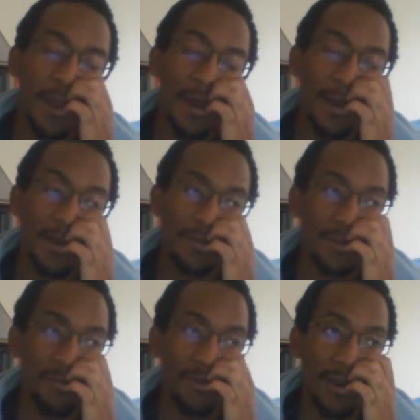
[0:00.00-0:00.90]

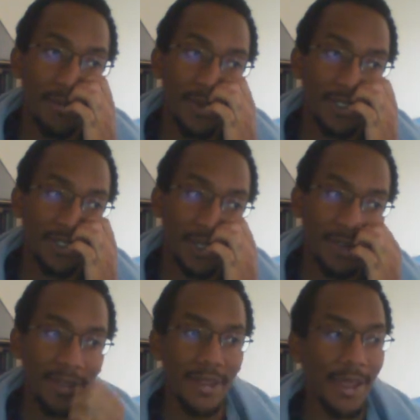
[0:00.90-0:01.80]
Very much
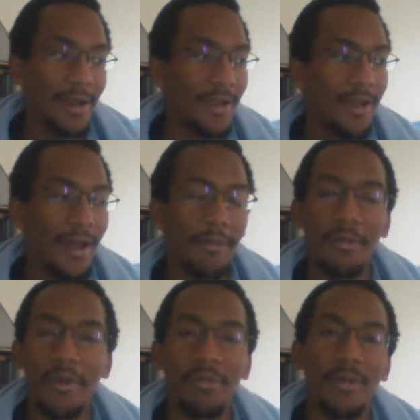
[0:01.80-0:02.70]
telling that I'm
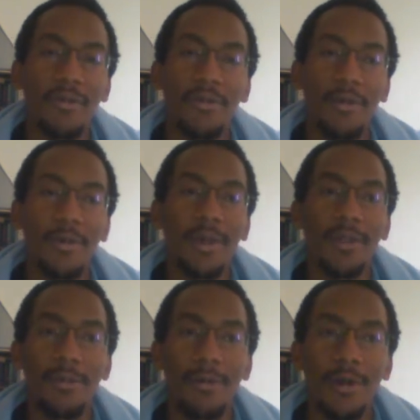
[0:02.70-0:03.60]
the most beautiful woman
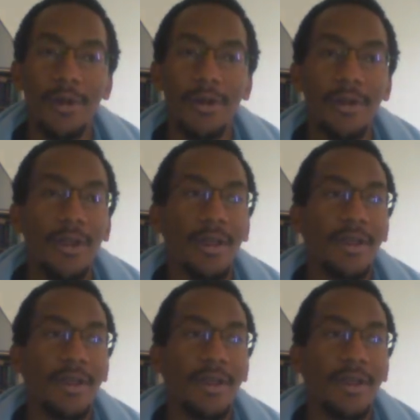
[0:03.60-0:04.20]
in the world.